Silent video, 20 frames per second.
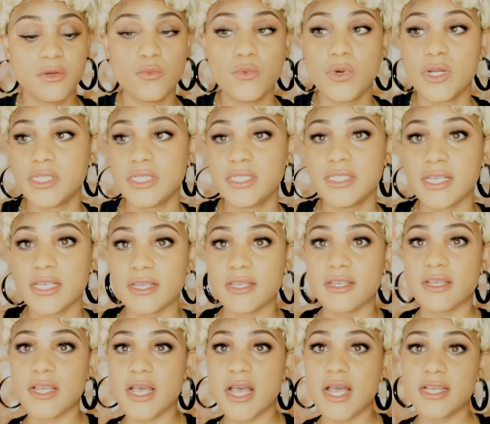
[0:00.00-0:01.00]
one
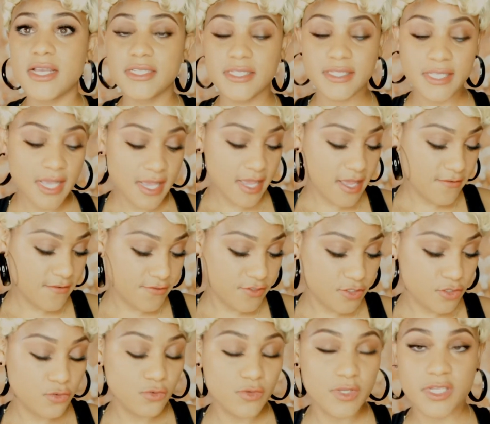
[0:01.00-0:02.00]
second guys i have
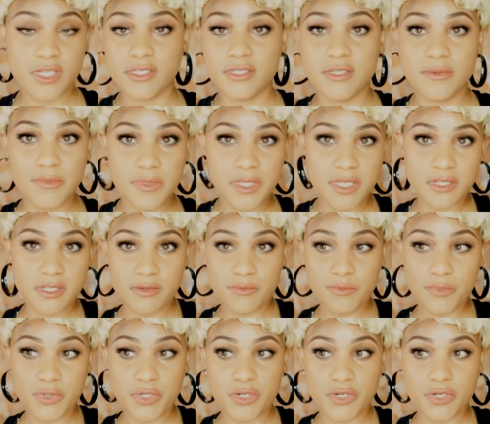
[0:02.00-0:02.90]
to go get something to